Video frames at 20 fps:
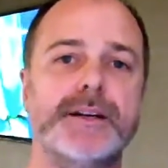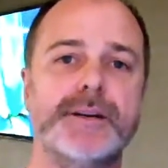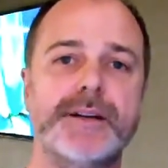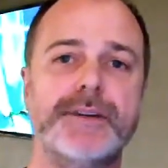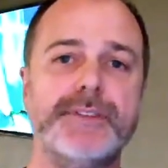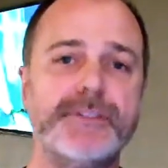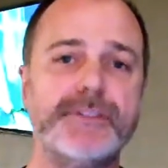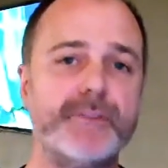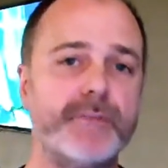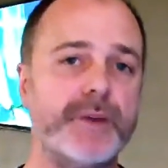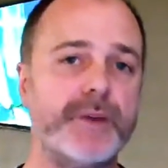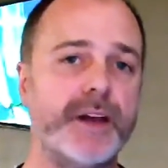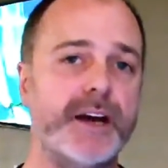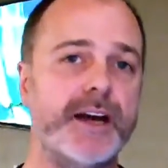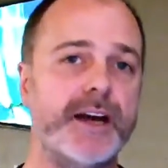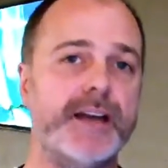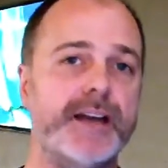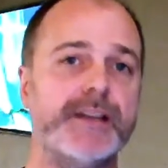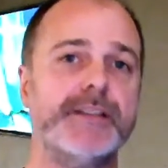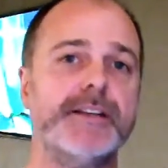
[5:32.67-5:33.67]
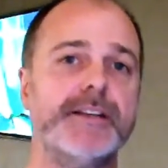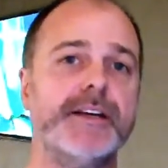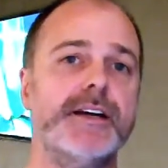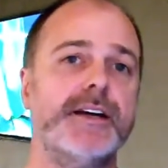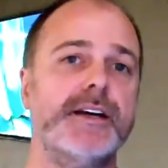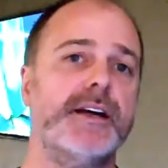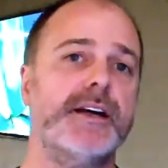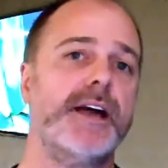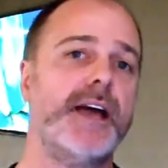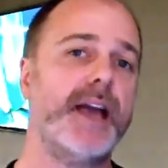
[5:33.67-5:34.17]
If you've applied
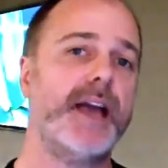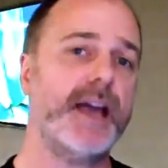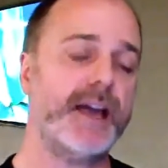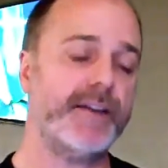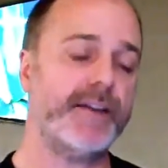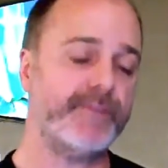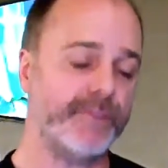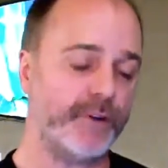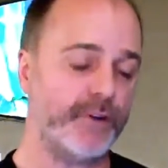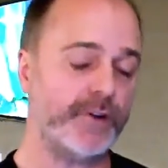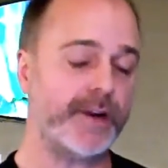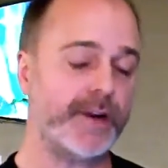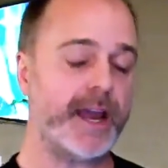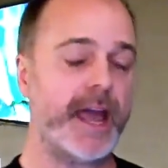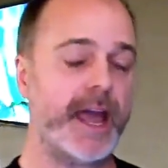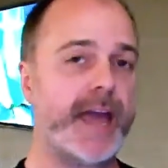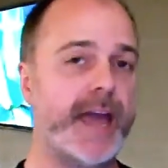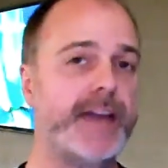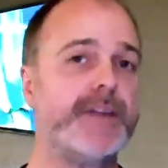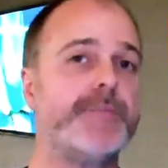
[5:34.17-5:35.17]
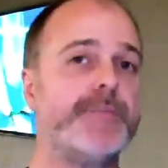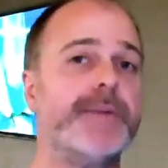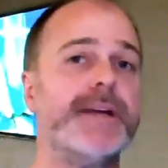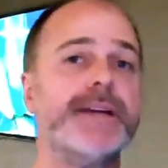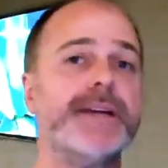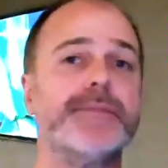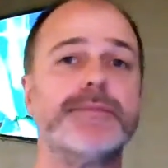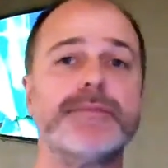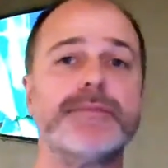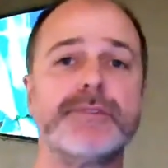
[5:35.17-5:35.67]
for and
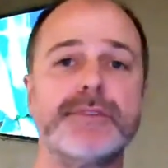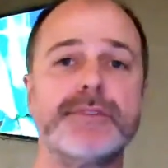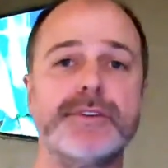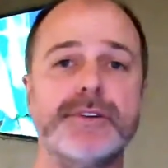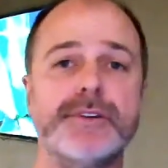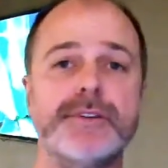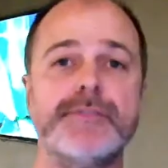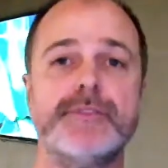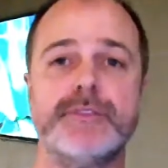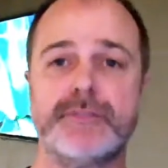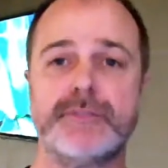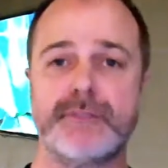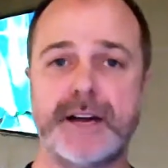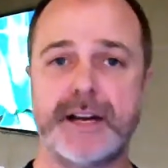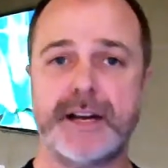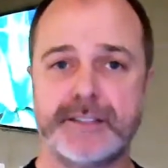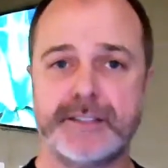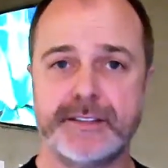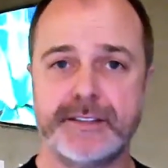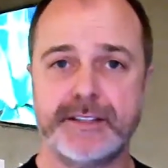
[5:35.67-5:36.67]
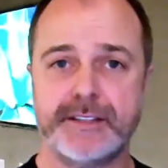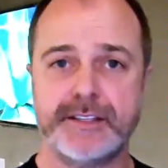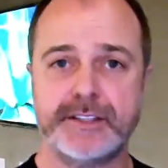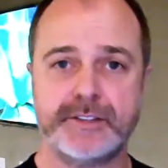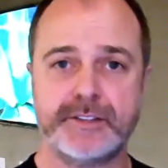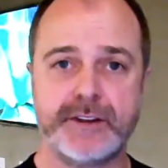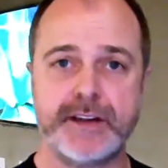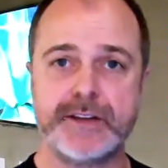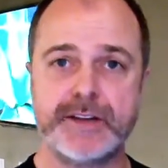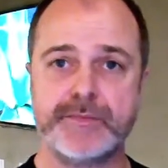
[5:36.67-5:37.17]
been approved or granted the
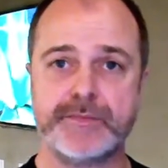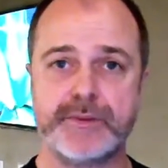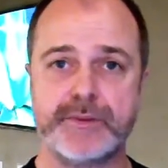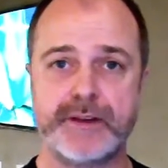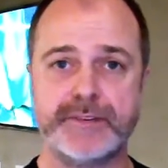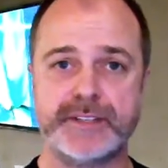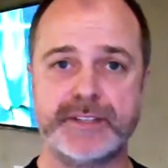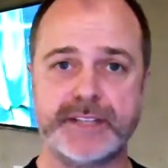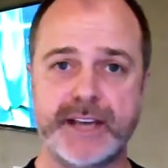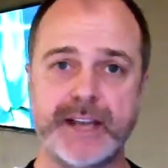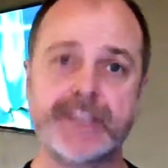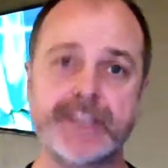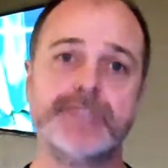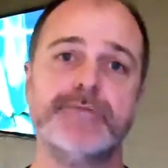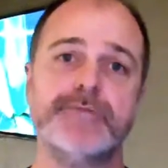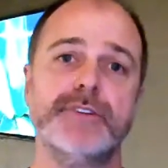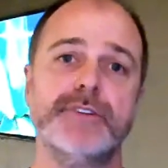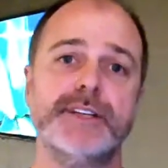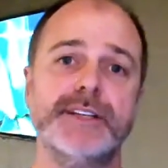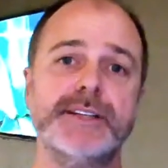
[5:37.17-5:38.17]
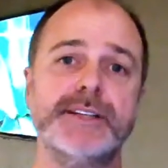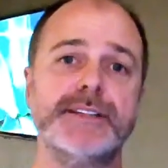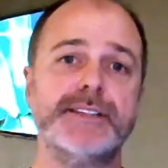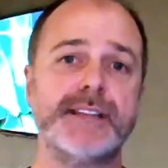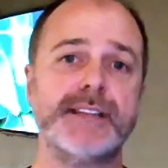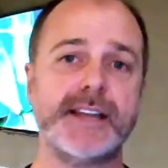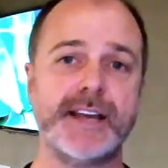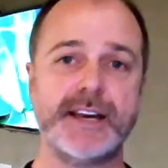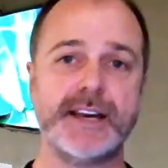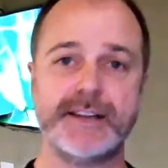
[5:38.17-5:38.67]
Australian private tax ruling
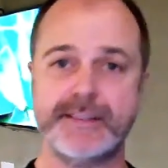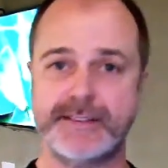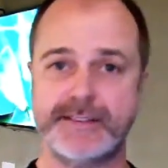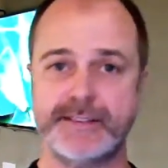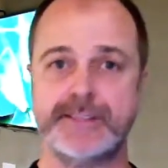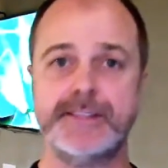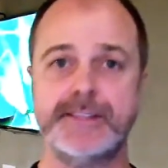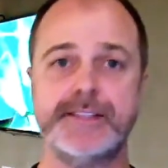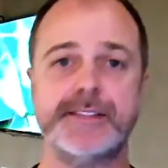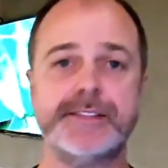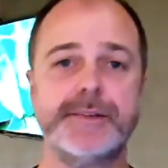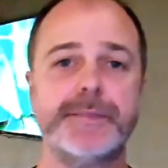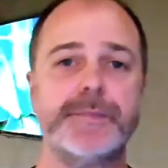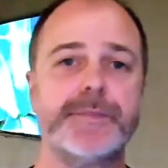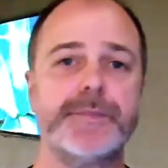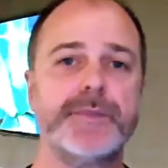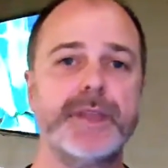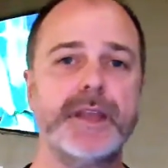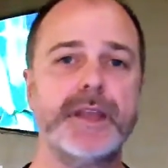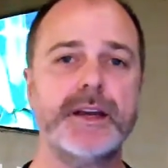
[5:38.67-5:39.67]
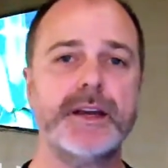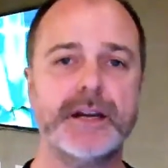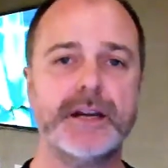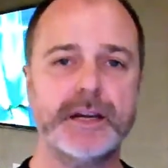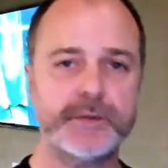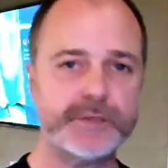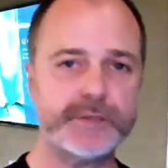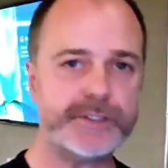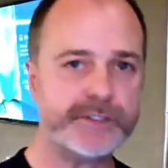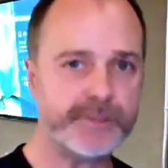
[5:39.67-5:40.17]
set out in the system,
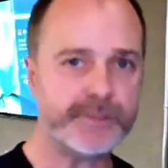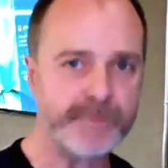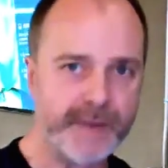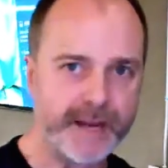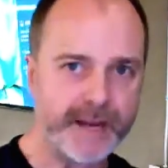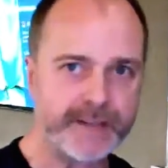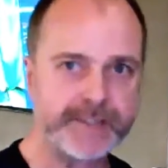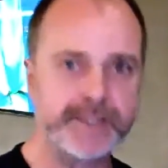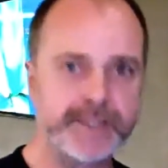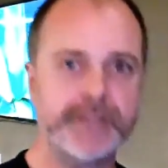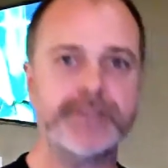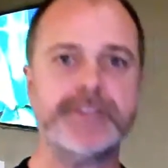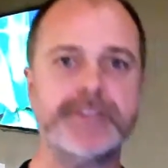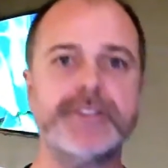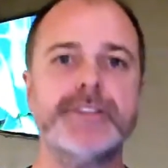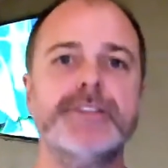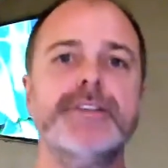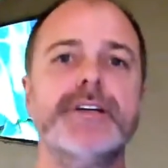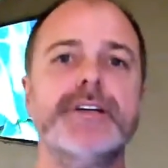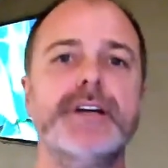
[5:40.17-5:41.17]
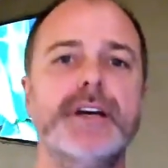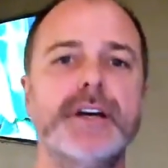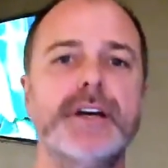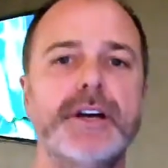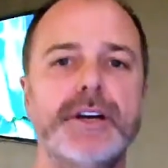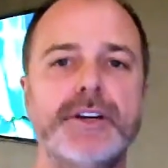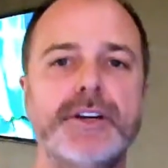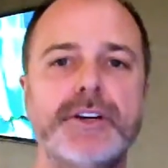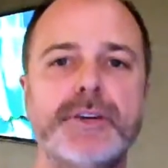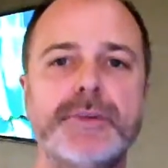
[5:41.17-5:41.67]
which you're about to go and do,
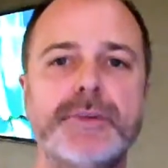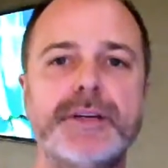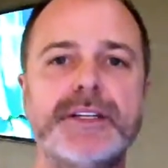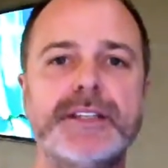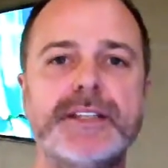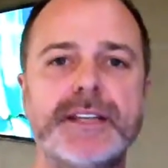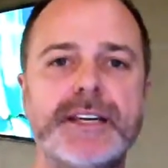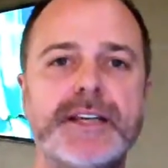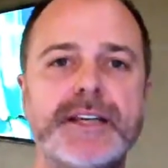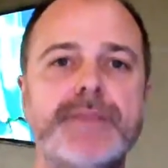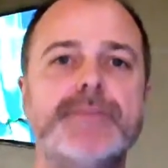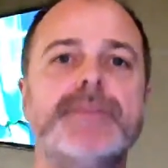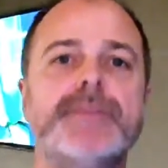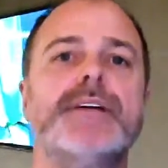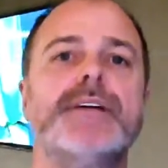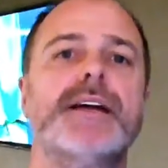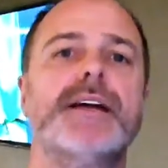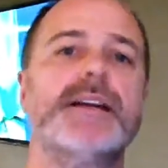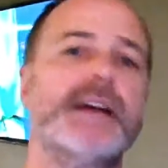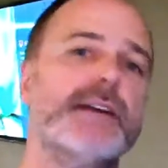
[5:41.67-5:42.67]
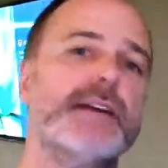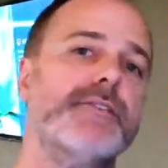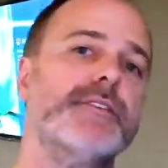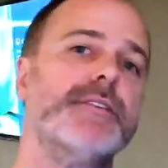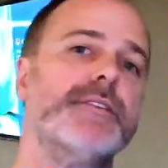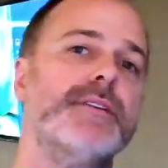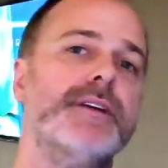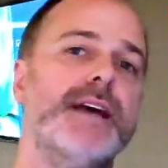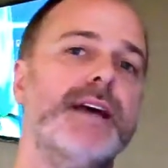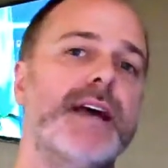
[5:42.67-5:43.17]
you'll be deemed and
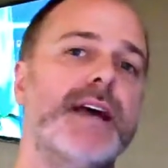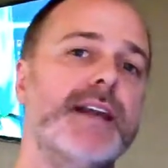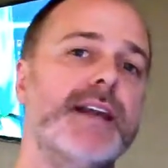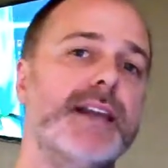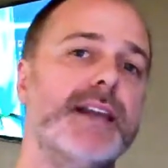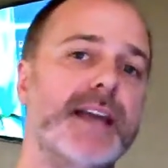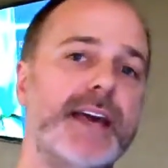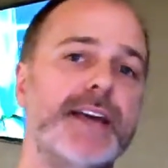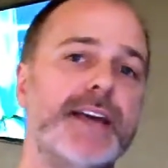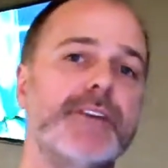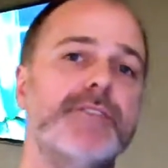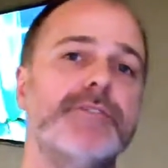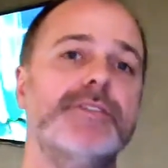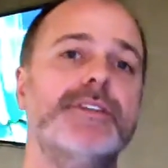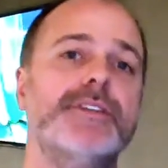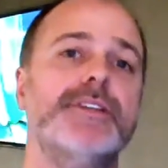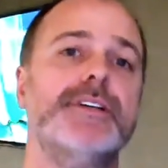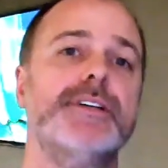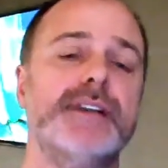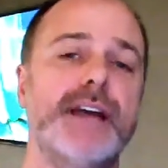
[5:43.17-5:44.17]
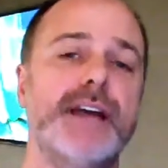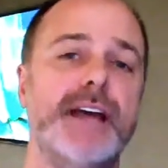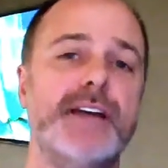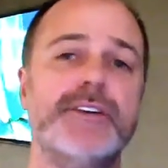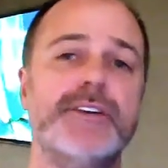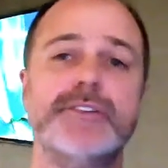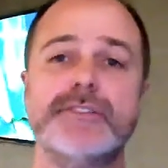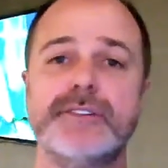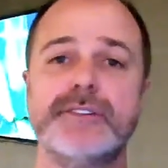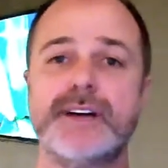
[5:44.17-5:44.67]
governed a landlord
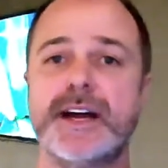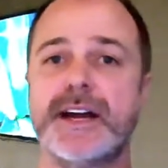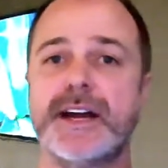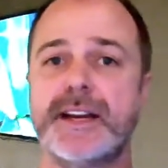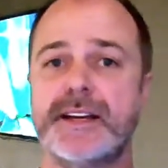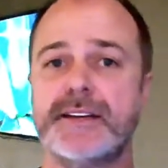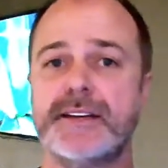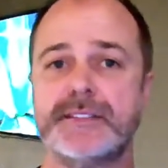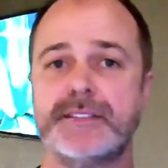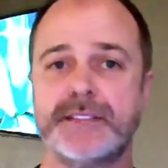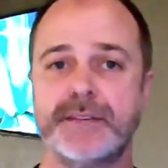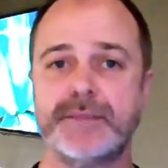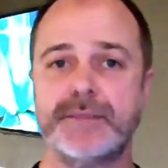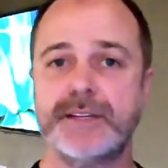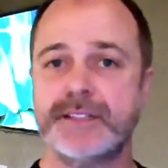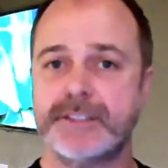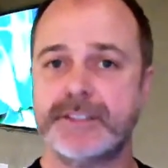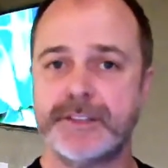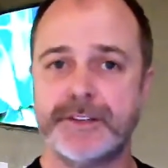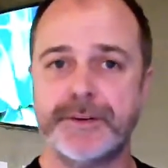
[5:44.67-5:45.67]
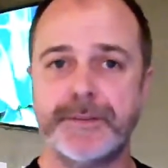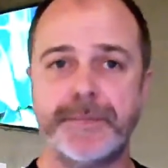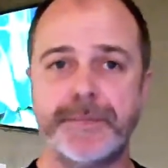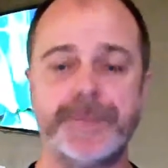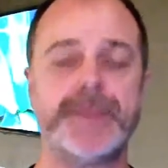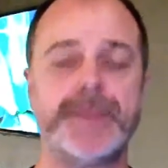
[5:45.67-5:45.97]
and or a sublessor.